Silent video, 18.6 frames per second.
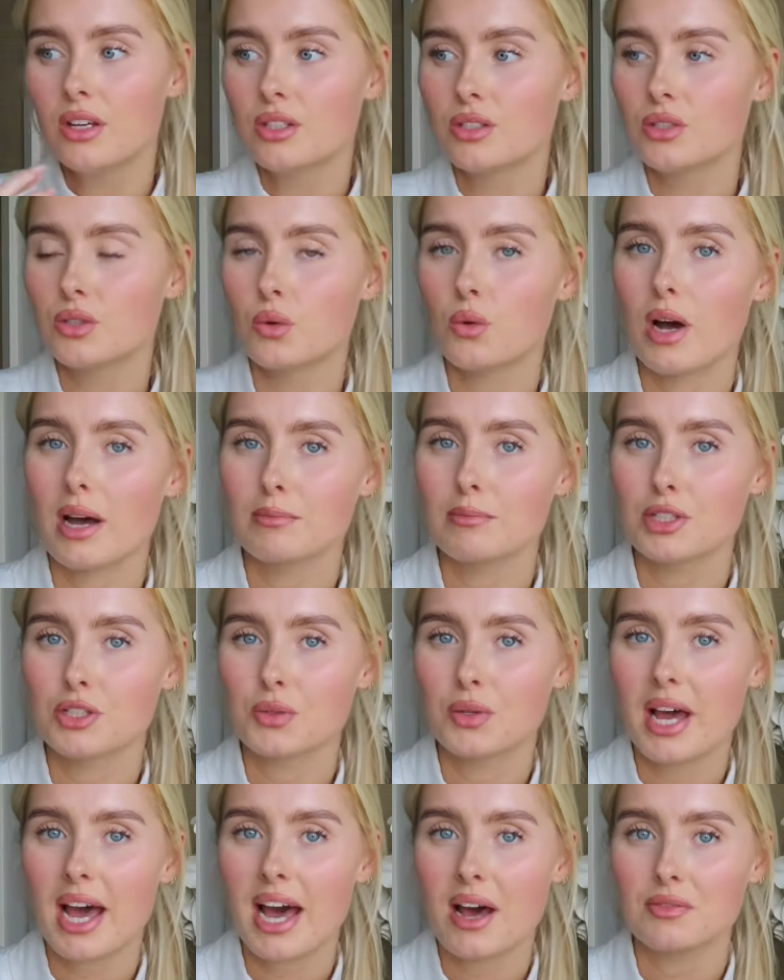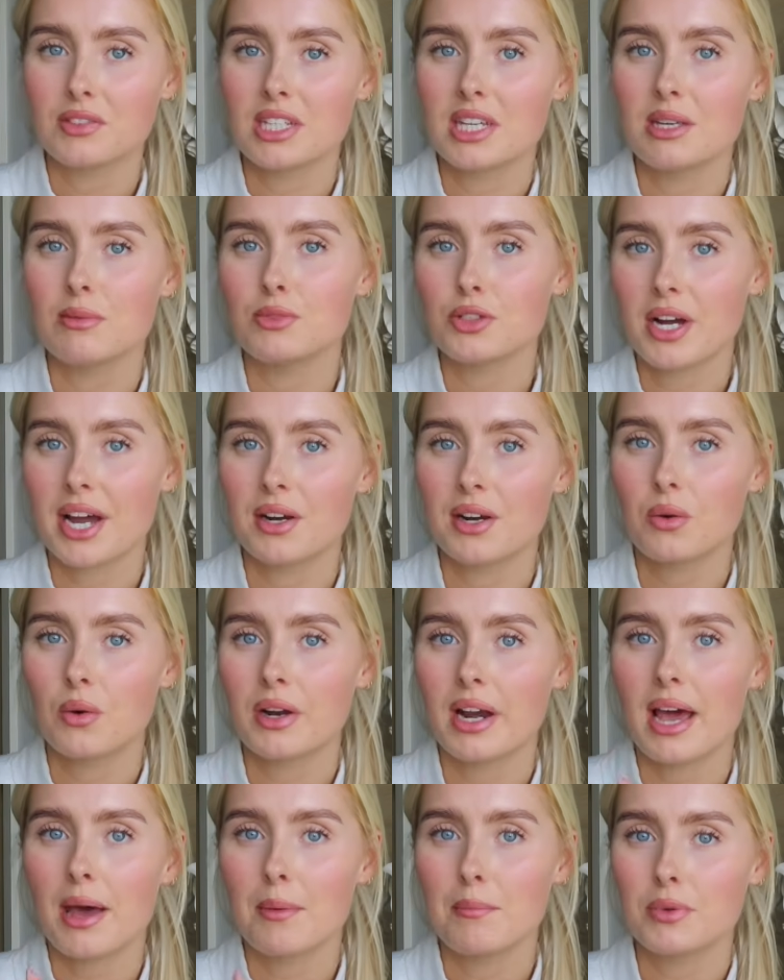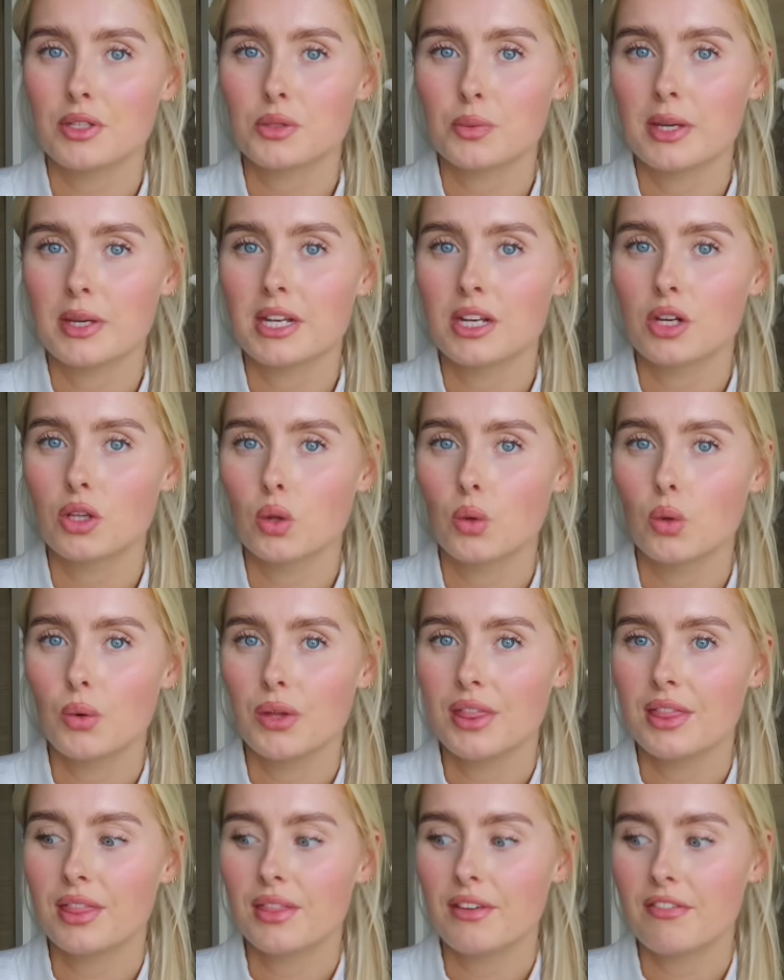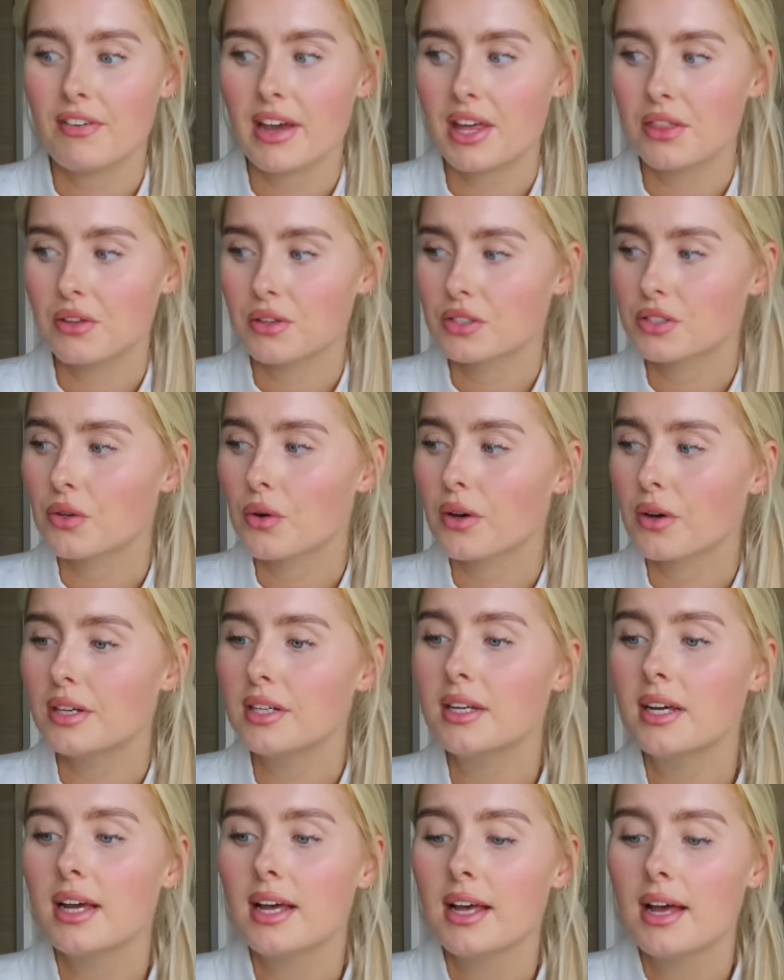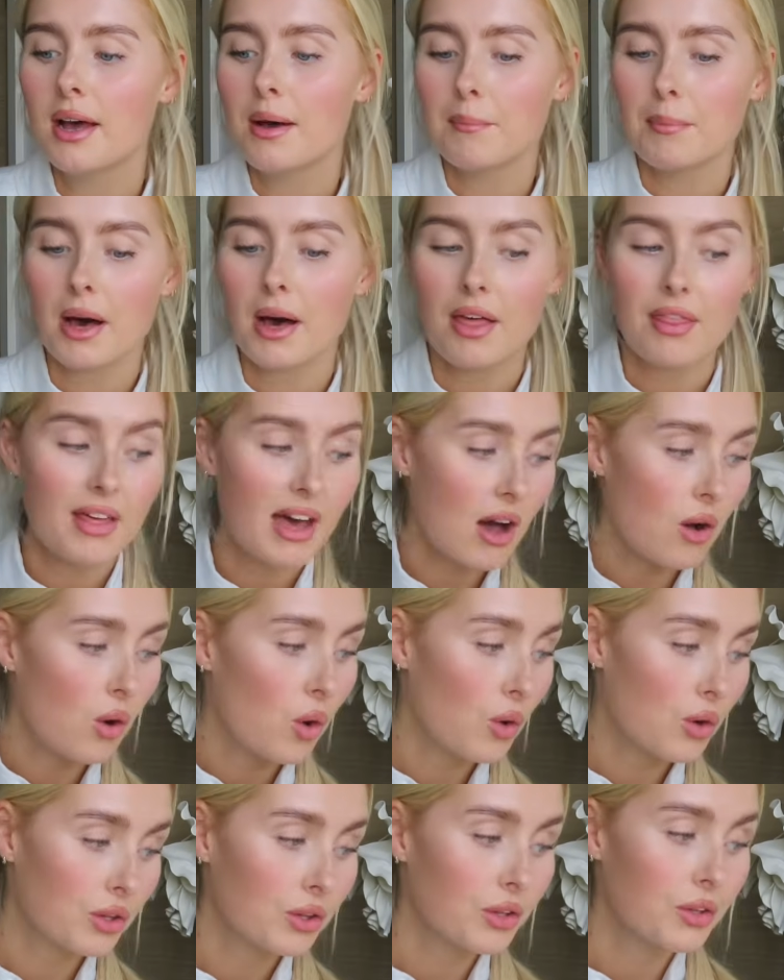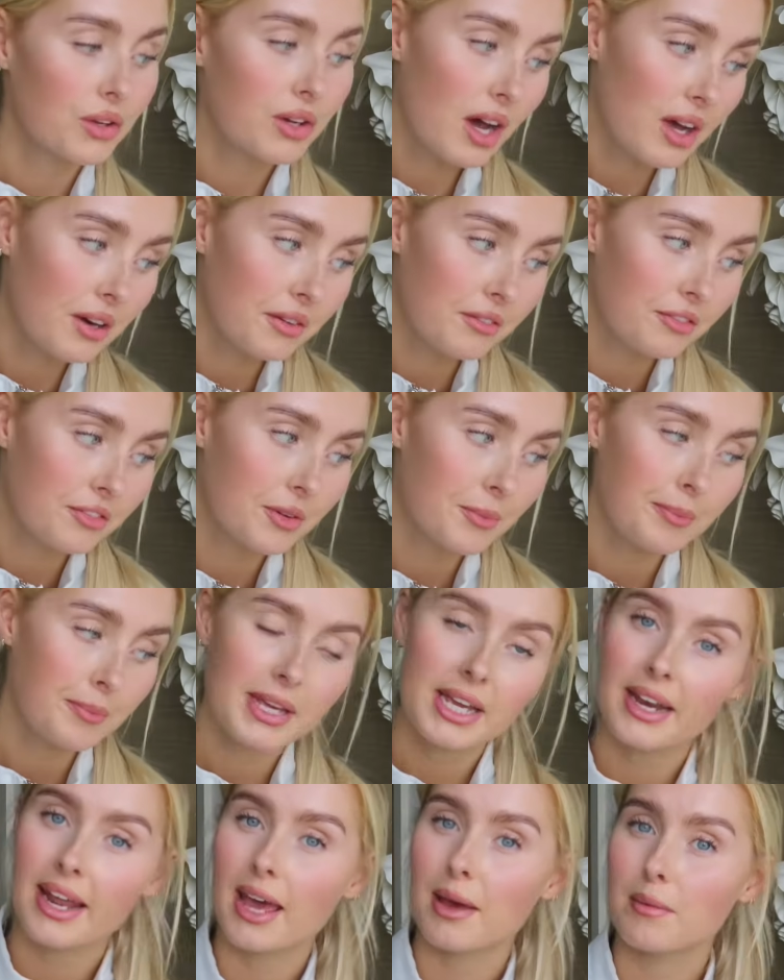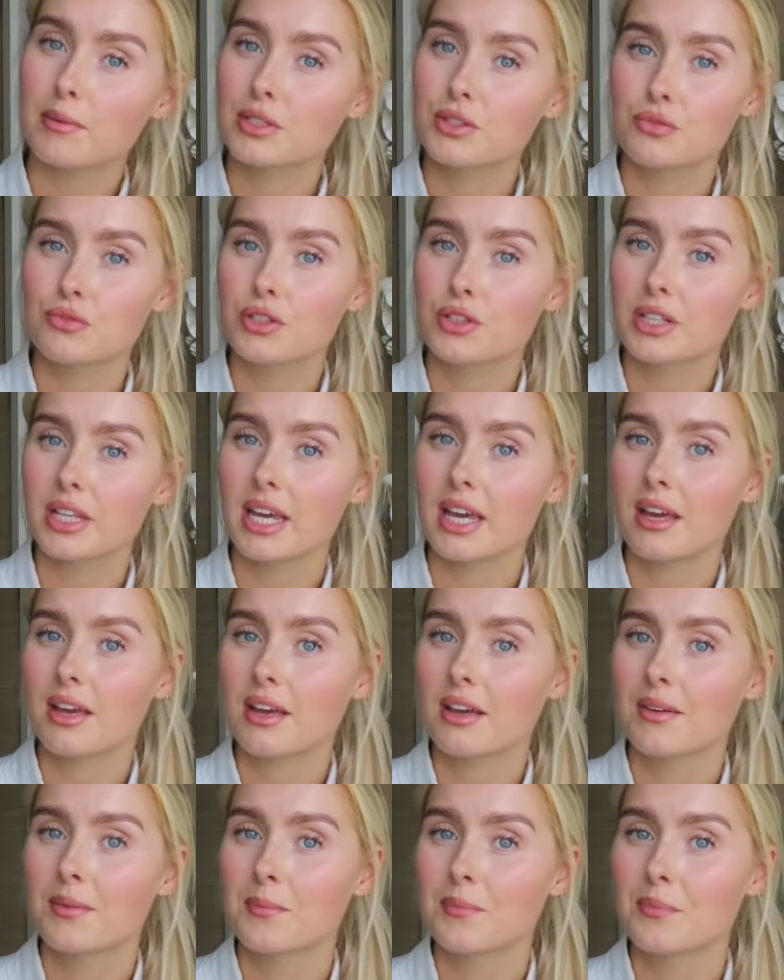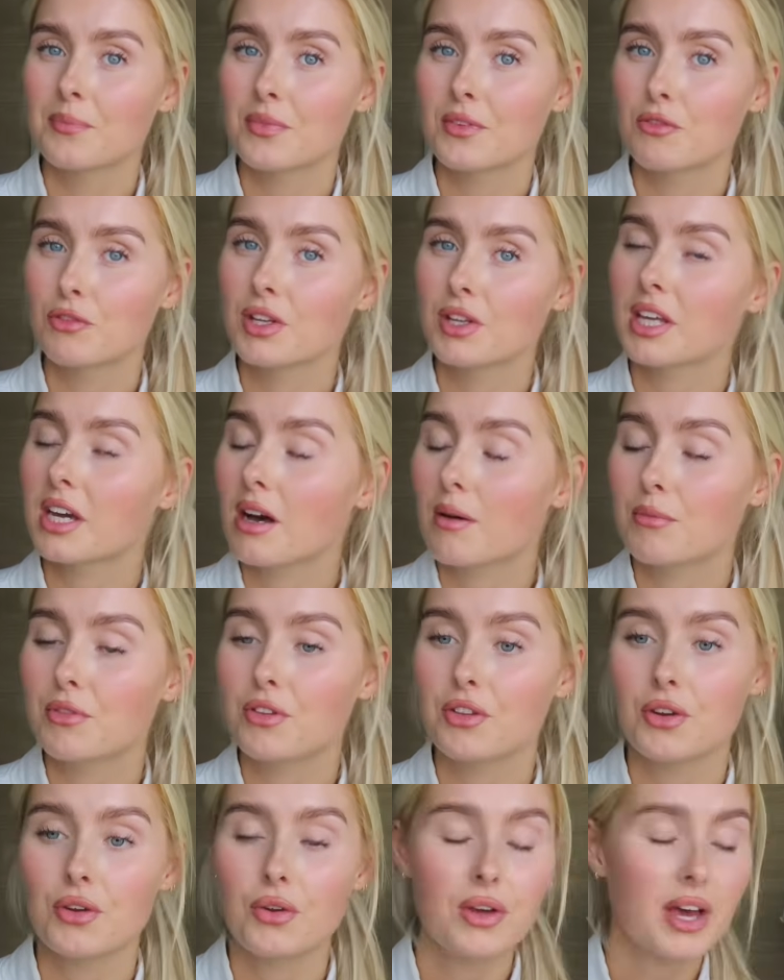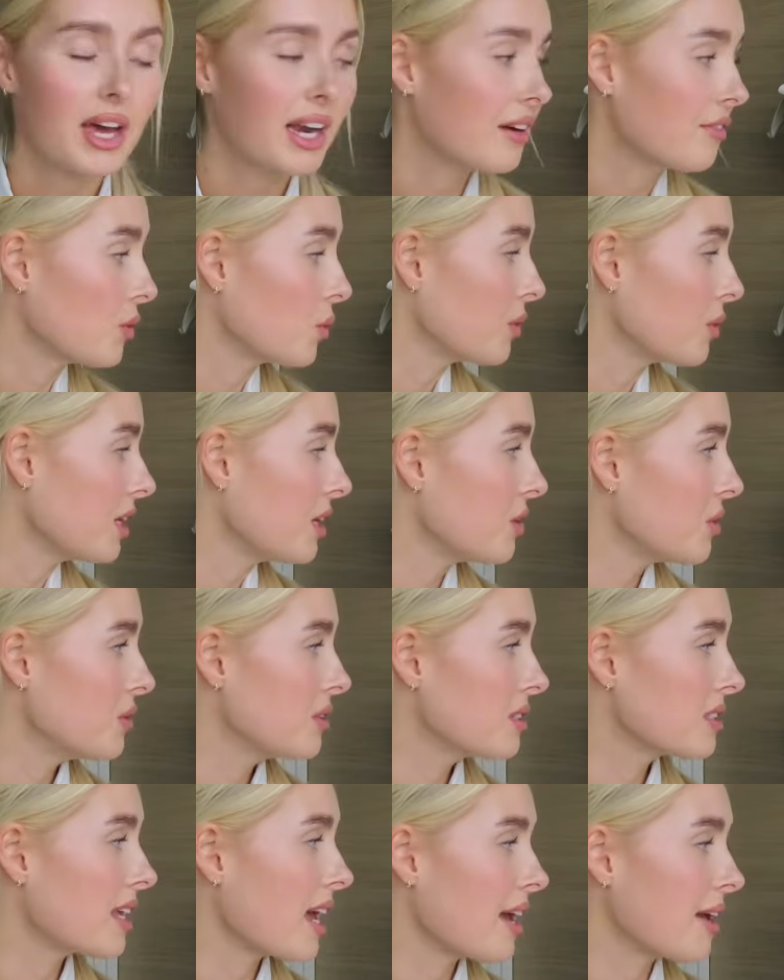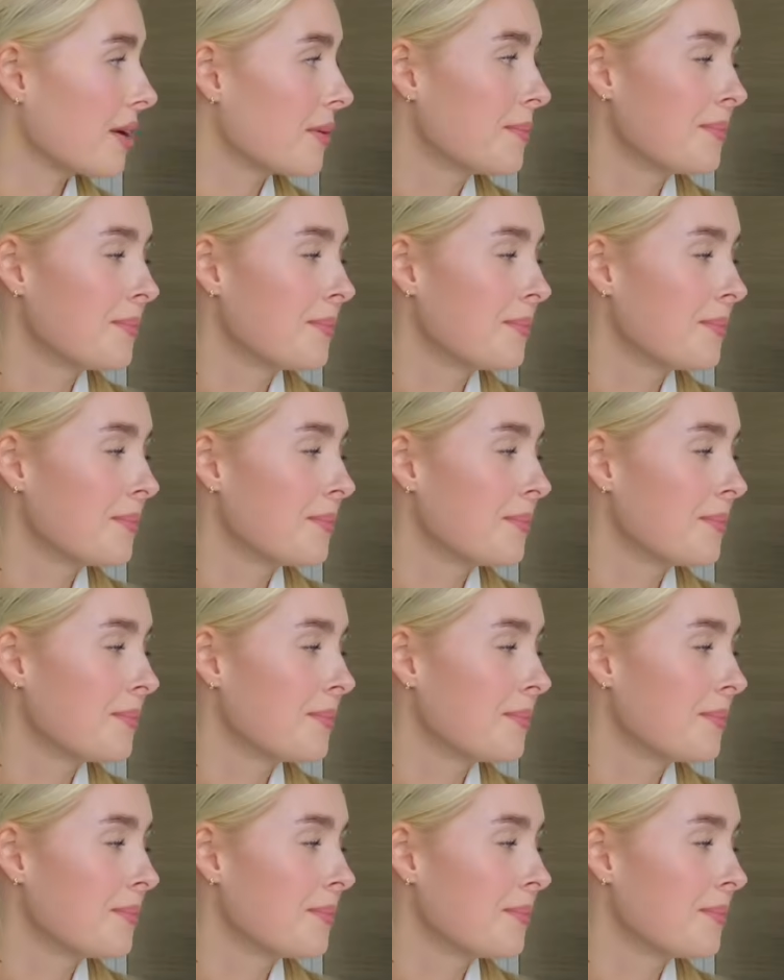so I'm just going to have to keep trying it on in between gluing the feathers on. But that hot glue gun from B&M has really come through, and I've only used like